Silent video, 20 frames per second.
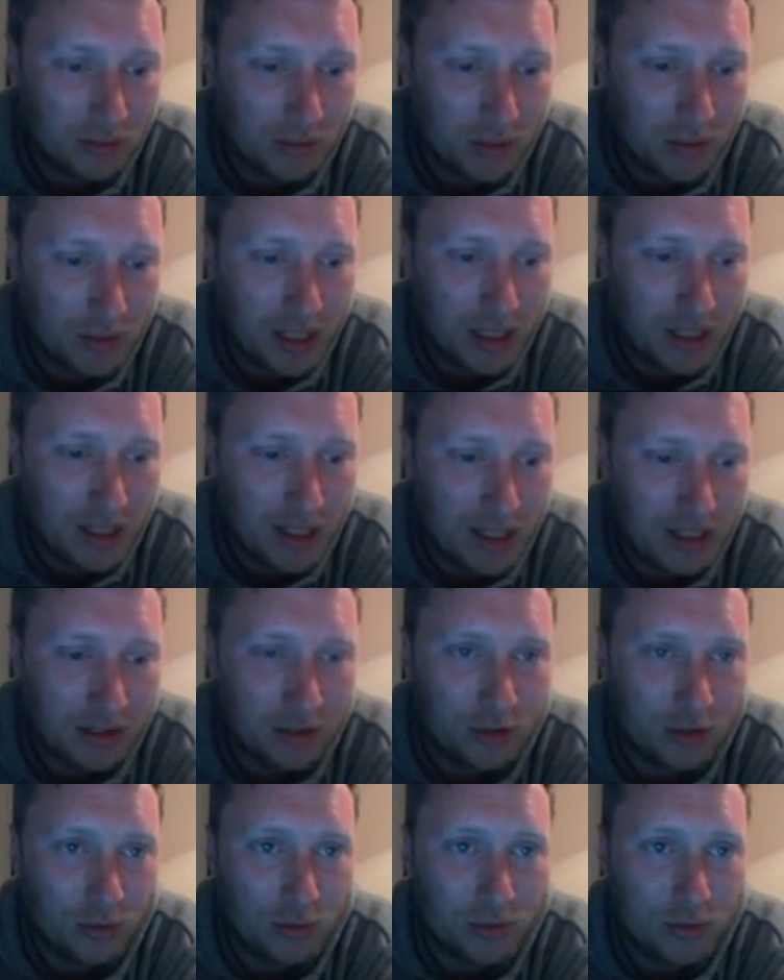But Ed Hague
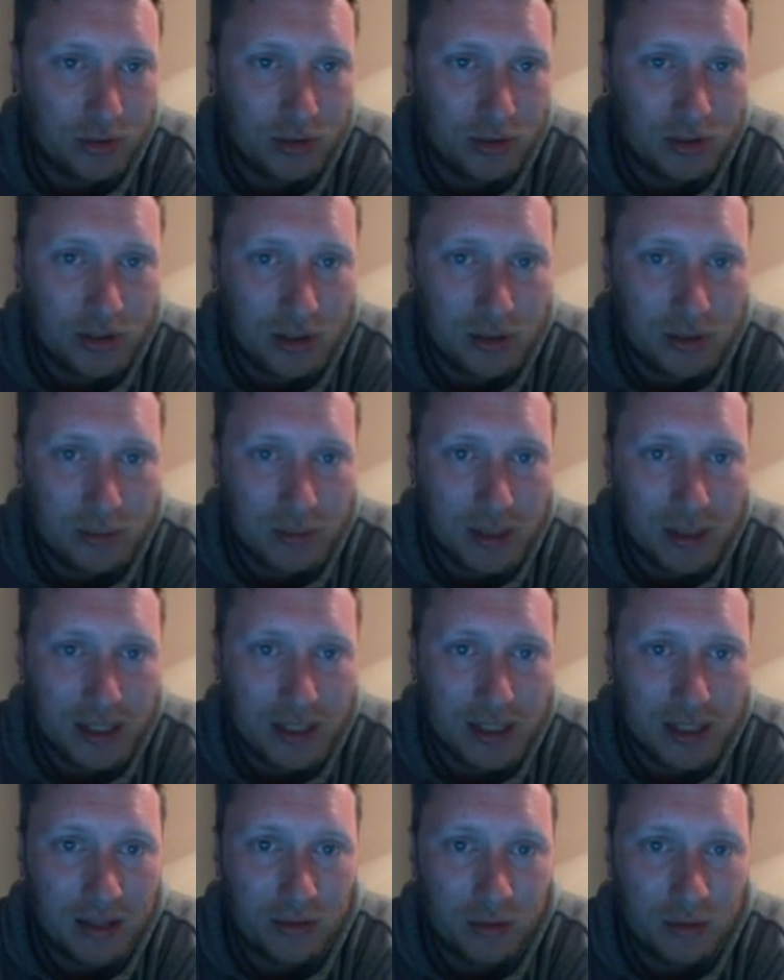Saunders has
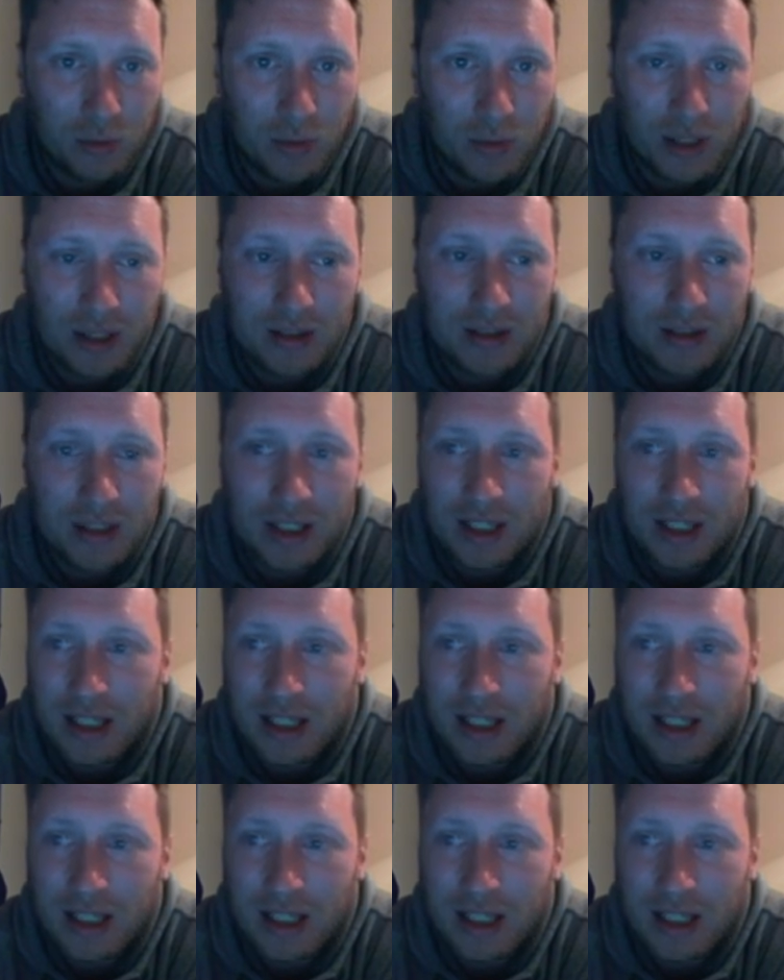been there as well,